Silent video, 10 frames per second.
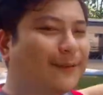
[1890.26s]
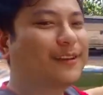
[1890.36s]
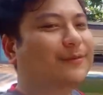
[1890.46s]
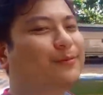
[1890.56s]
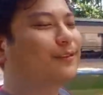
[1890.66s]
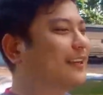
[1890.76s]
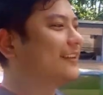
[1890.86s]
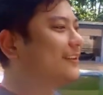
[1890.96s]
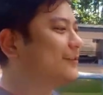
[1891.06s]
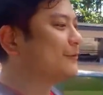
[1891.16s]
this pool
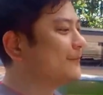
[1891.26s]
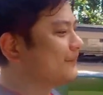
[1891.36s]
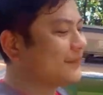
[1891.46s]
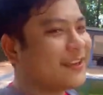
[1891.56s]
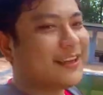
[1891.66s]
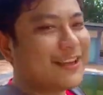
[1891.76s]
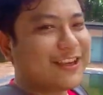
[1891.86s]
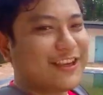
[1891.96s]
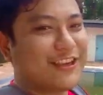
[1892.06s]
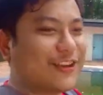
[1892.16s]
right now,
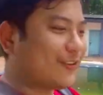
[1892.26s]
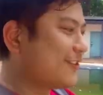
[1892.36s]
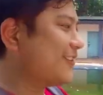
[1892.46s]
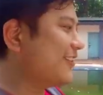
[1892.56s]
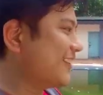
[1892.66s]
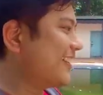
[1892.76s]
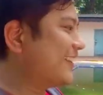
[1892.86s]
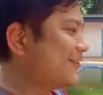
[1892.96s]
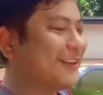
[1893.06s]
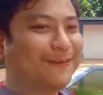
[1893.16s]
you're not gonna
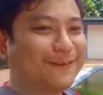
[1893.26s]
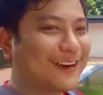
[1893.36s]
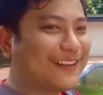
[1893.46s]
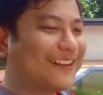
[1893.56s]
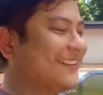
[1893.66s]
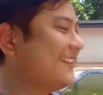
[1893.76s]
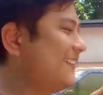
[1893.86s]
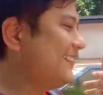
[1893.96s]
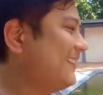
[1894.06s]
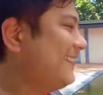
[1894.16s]
get out in one.
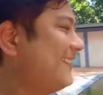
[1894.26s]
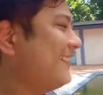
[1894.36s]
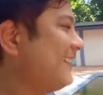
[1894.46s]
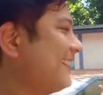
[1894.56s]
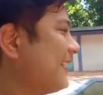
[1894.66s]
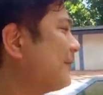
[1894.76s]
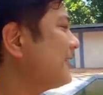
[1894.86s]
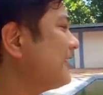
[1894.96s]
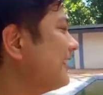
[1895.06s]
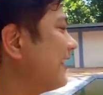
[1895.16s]
Give
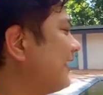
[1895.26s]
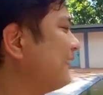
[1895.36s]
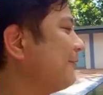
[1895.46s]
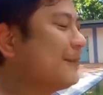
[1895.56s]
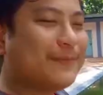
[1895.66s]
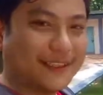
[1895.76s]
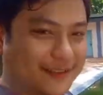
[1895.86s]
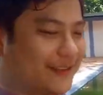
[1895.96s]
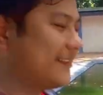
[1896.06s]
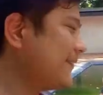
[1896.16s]
us the one
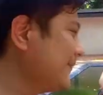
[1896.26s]
piece.